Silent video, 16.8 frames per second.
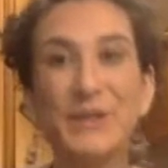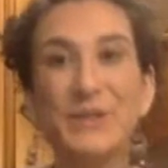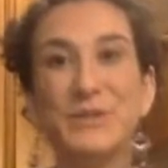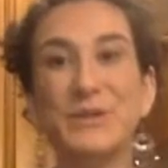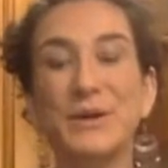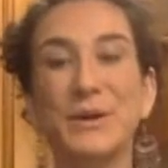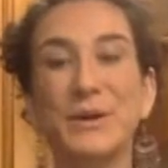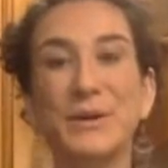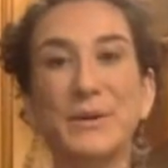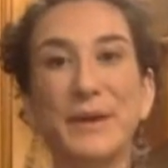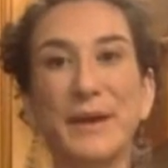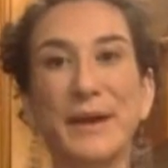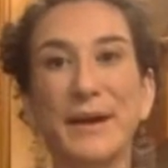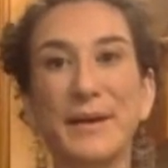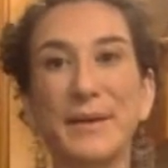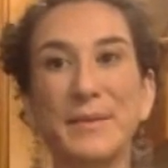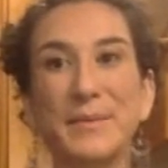So
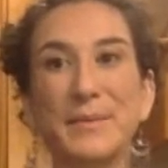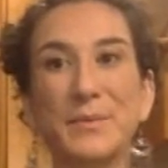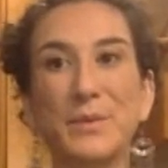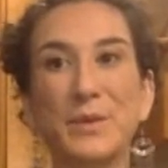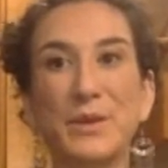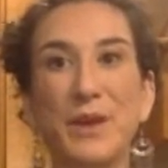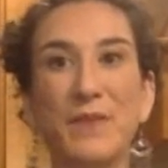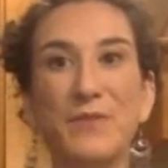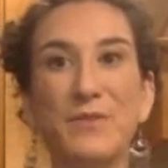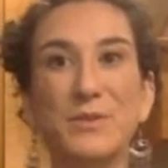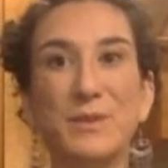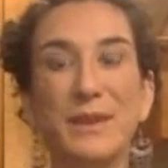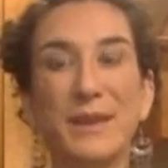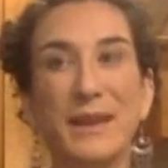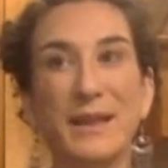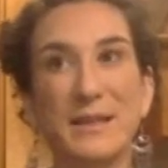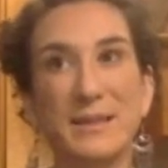um, when you have too
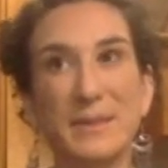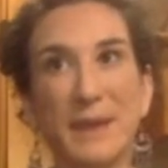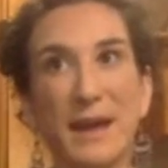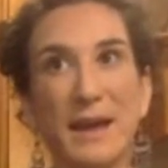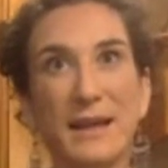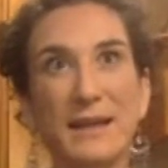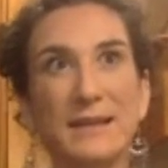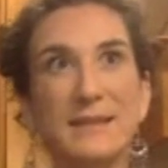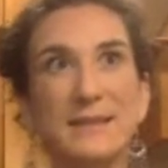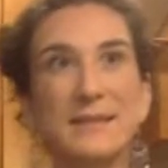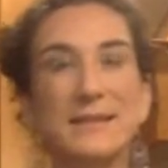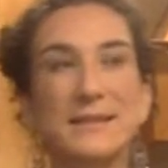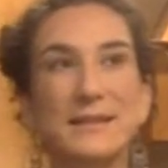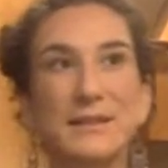many antibiotics,